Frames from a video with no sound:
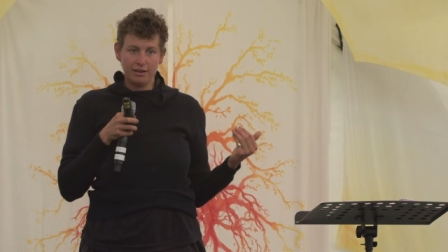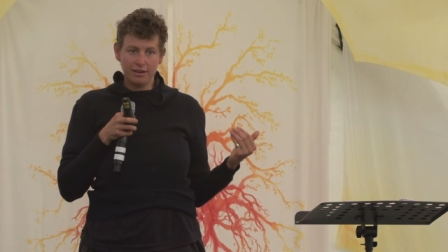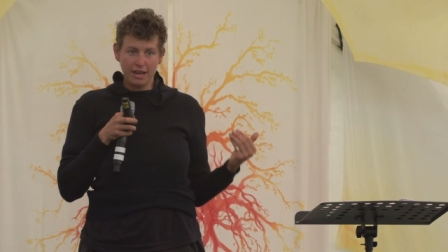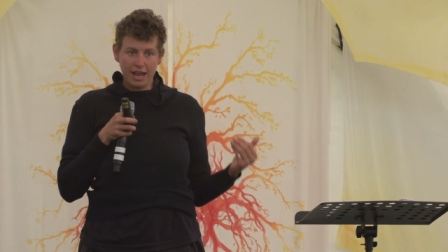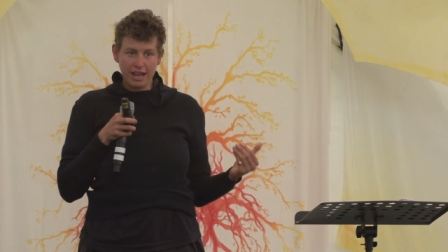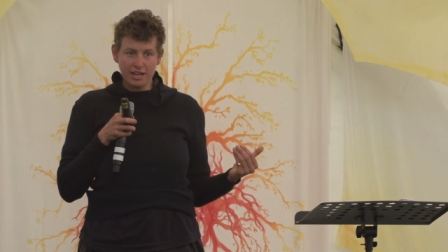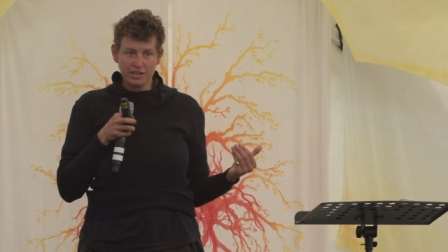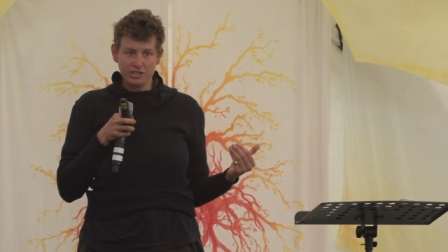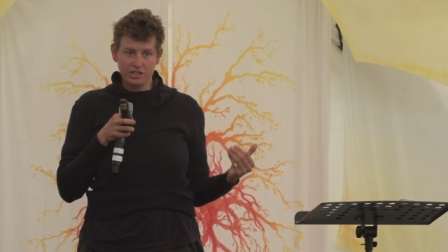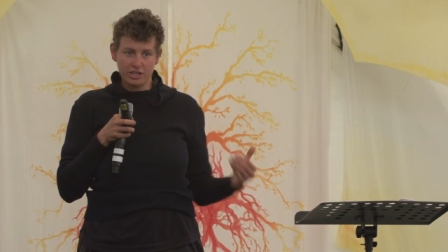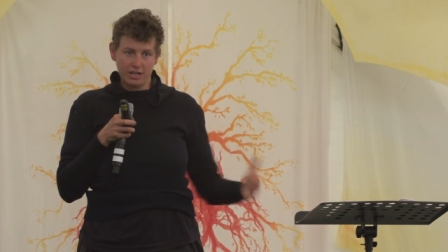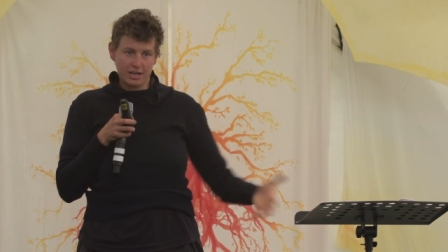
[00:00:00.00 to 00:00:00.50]

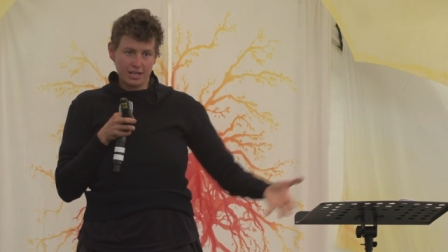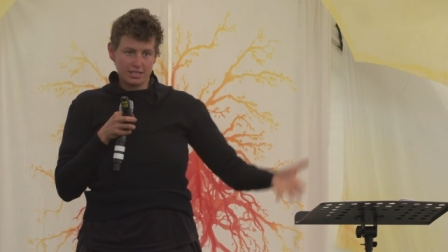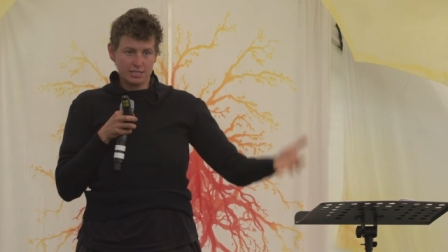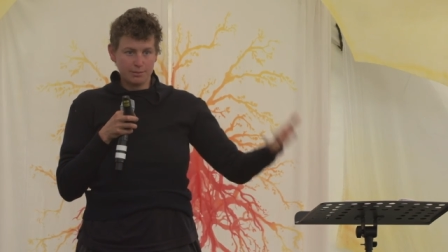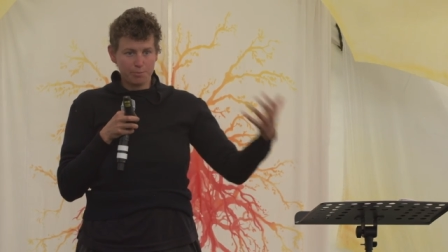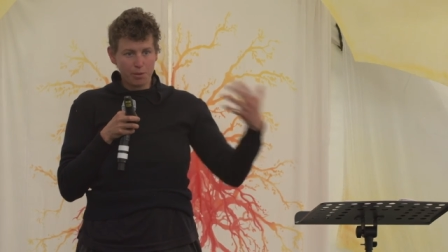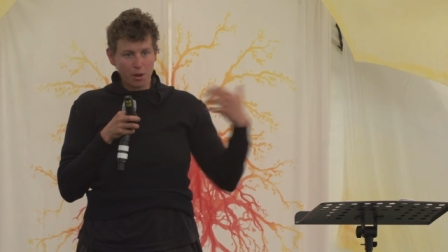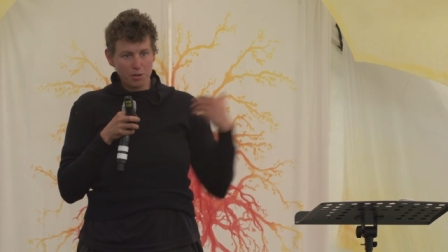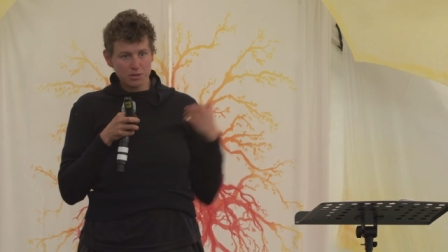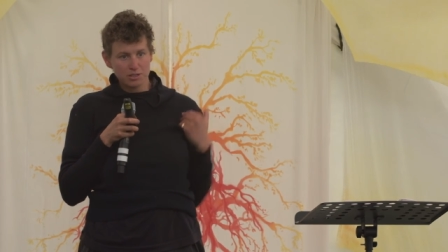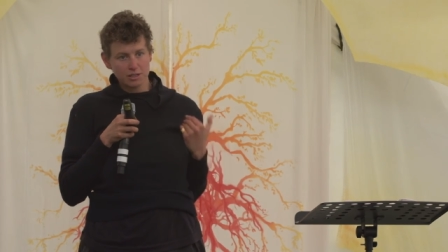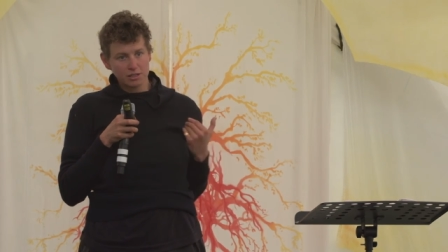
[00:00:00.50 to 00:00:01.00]
nation as a
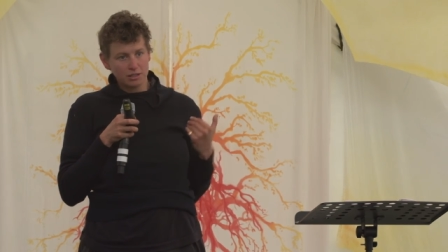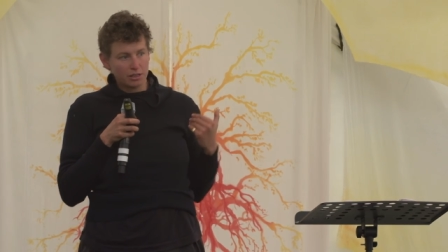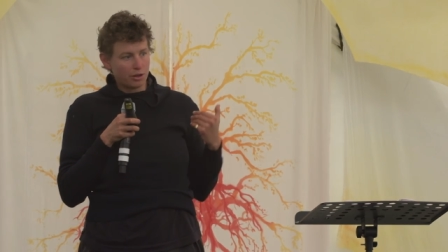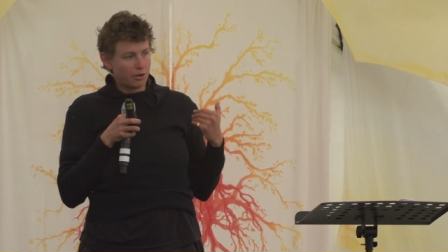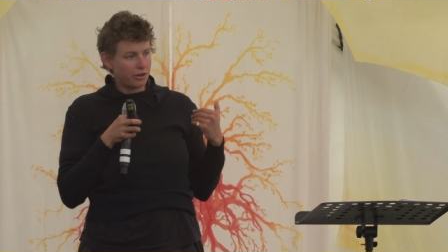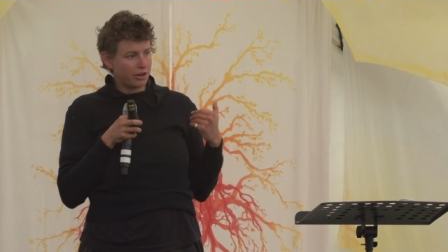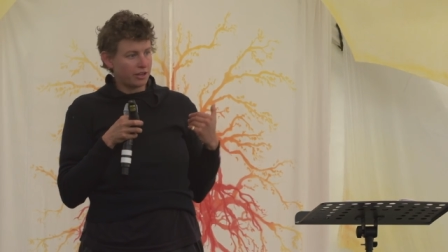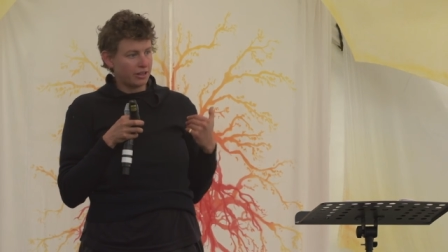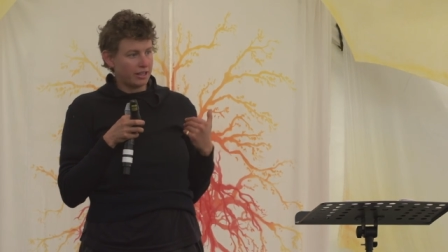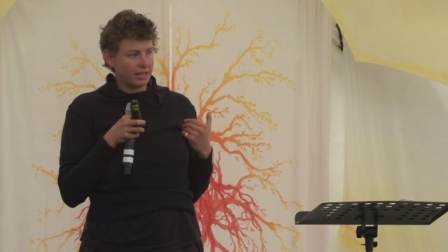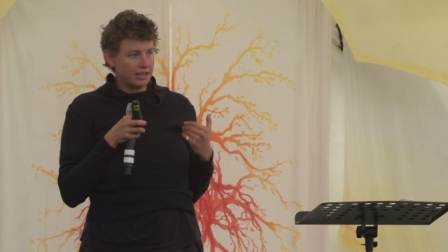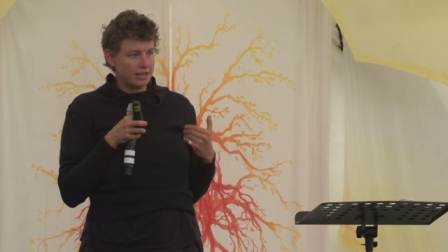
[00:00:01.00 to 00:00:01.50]
post
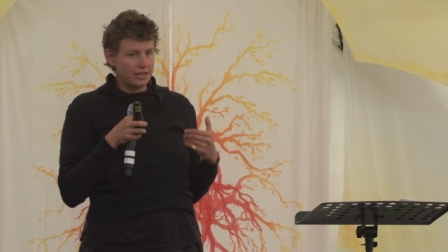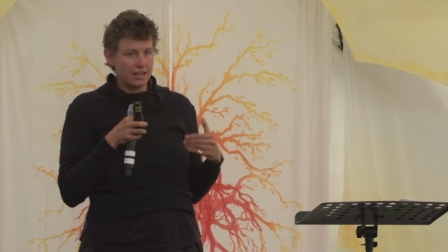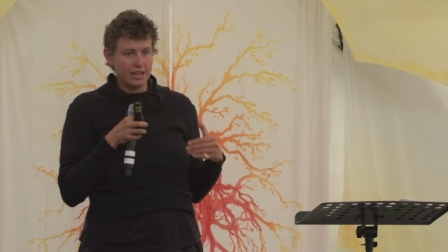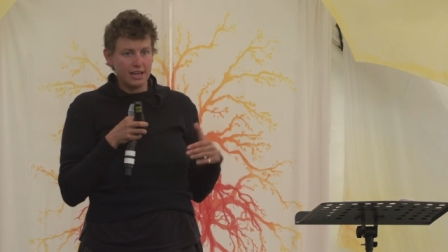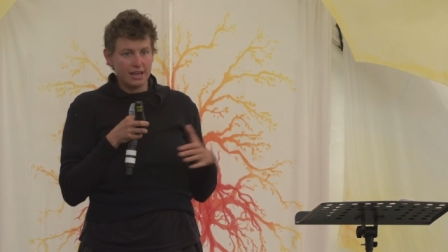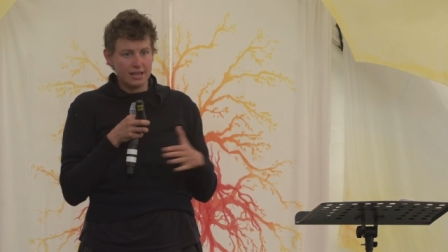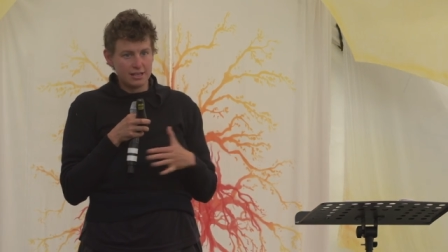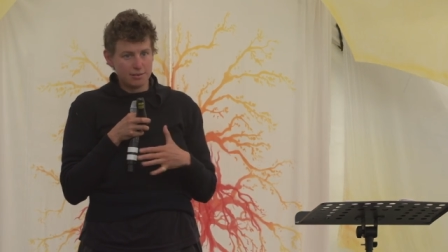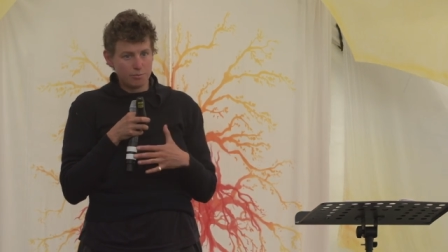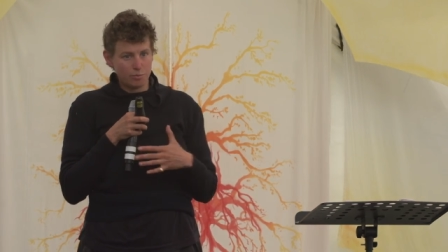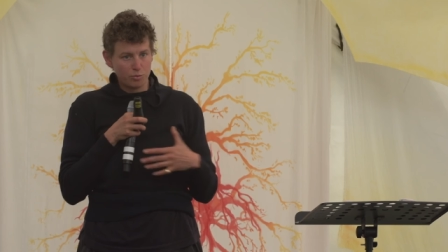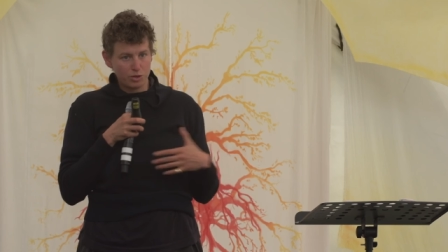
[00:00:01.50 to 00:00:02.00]
colonial
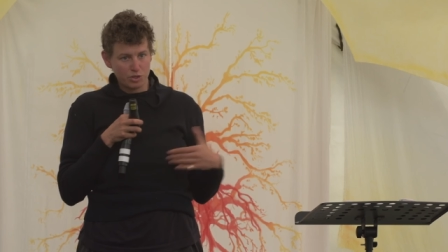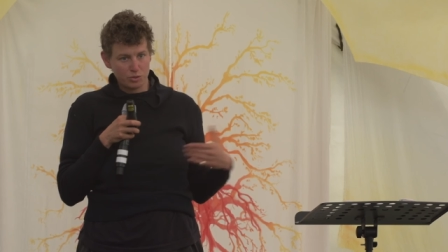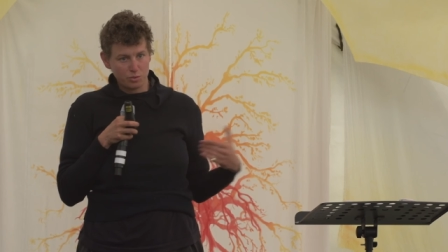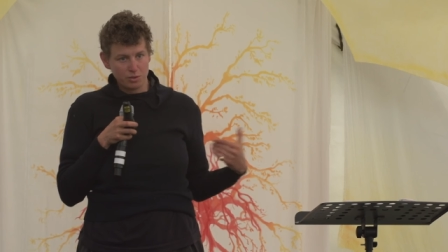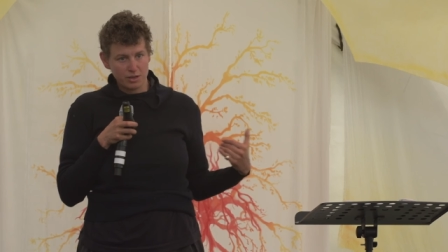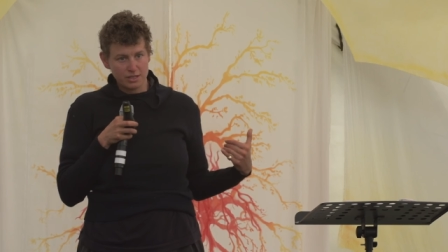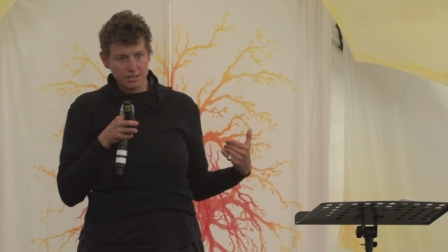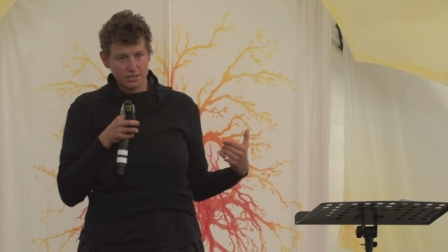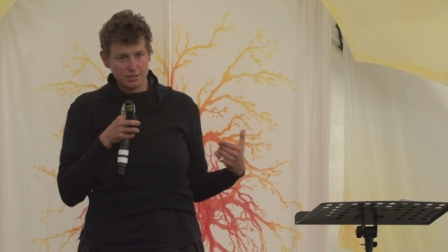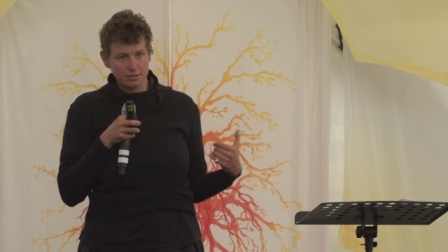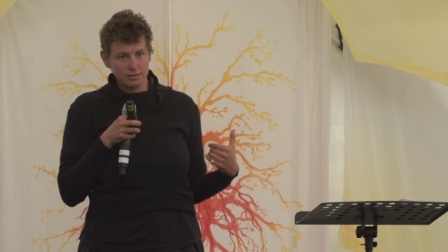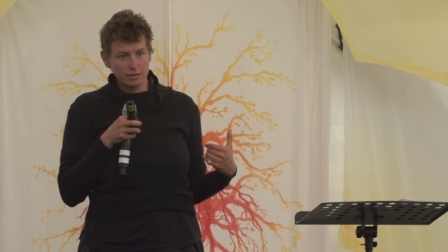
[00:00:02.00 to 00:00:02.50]
India, which
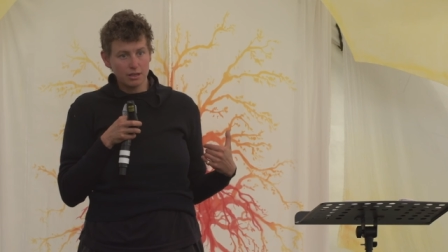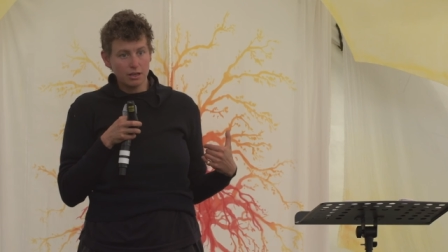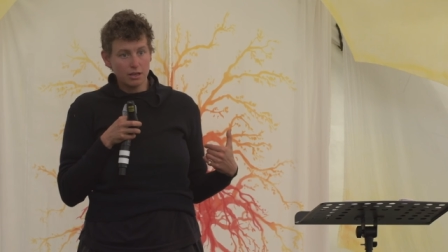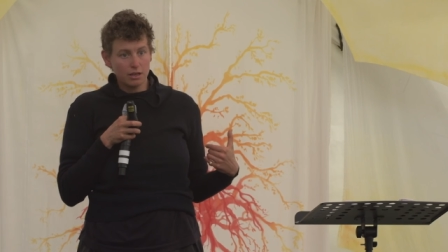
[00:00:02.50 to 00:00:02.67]
was